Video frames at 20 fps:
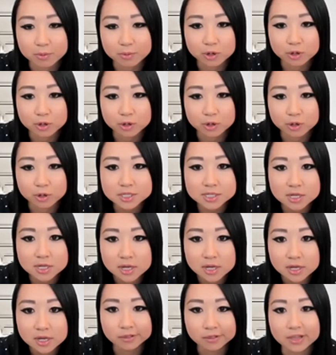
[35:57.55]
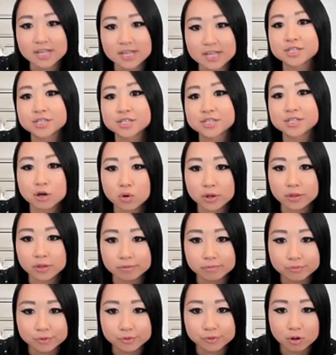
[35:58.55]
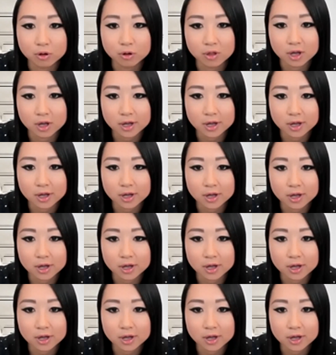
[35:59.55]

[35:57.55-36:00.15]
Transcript: of neighborhoods and less so in, the